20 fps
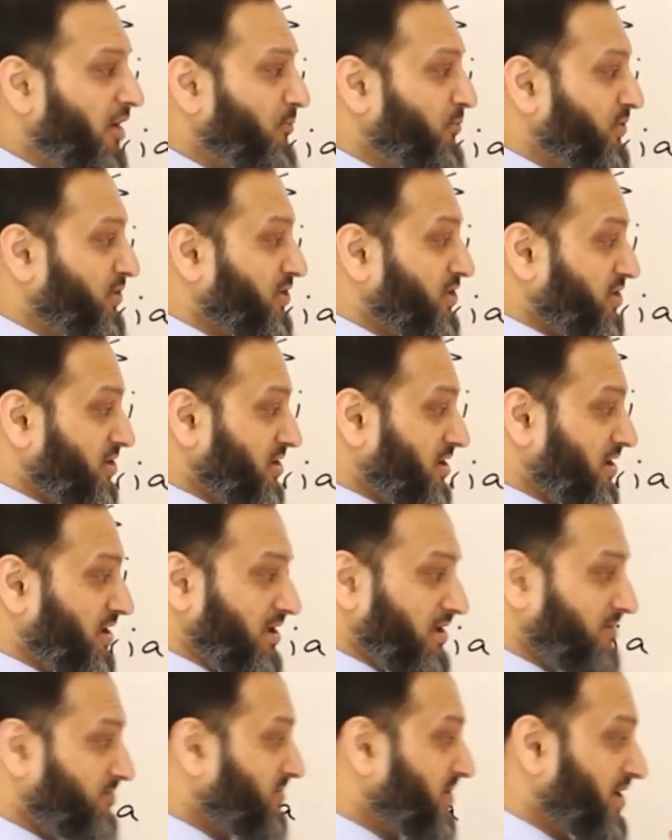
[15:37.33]
you're just going
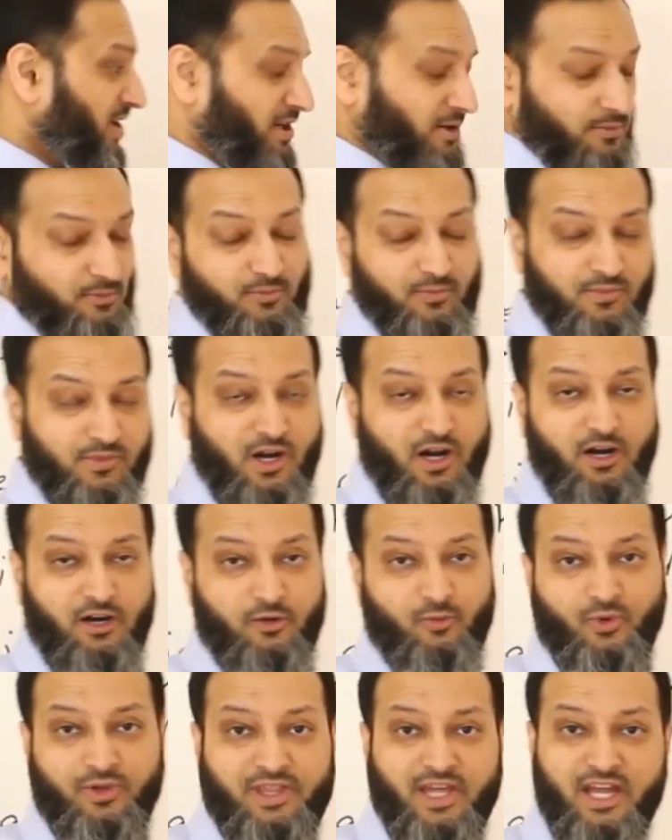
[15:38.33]
to hit them
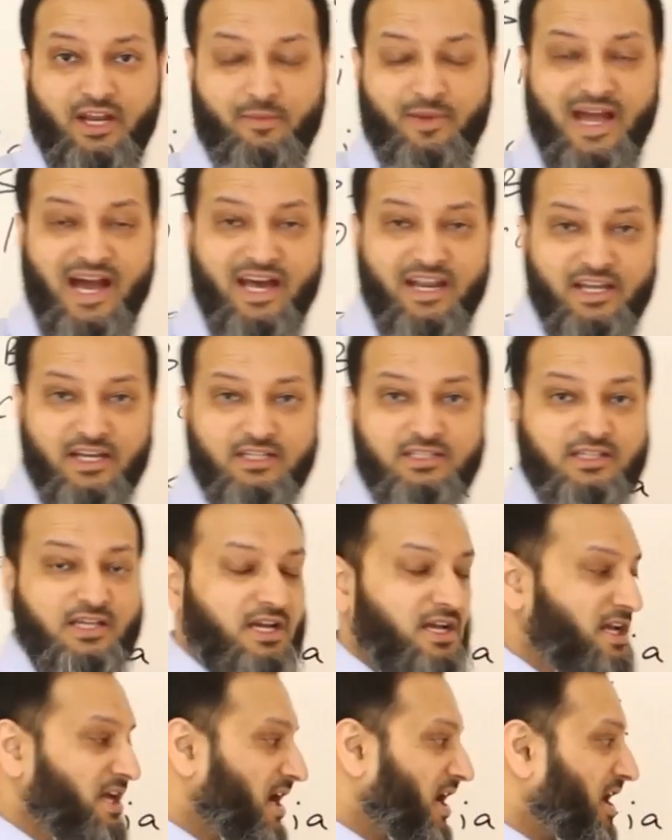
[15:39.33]
hard with antibiotics
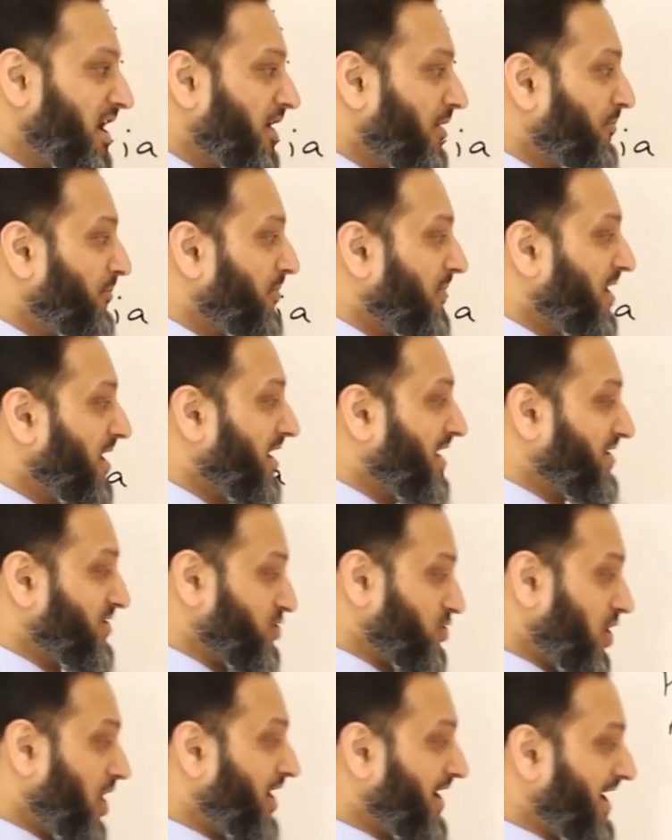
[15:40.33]
and
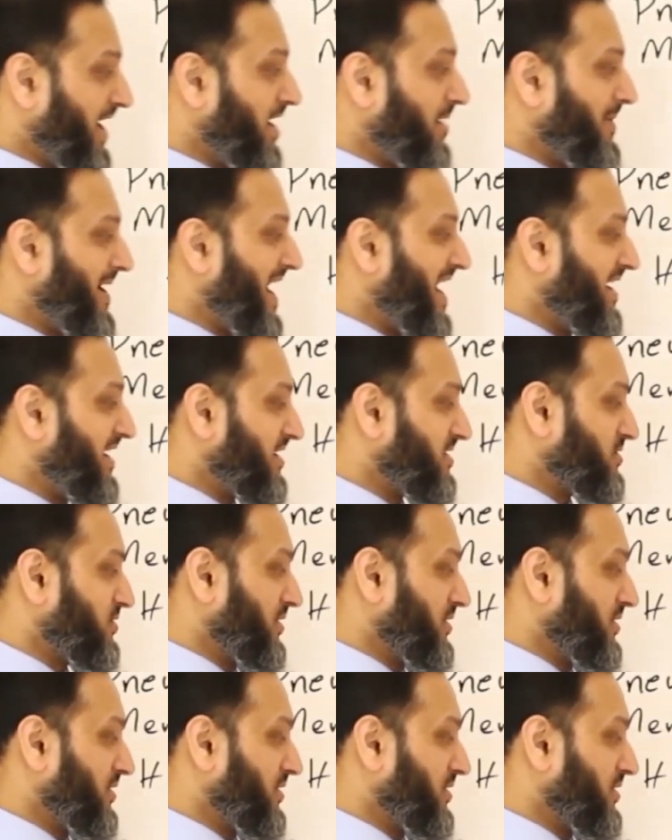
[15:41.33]
strong antibiotics.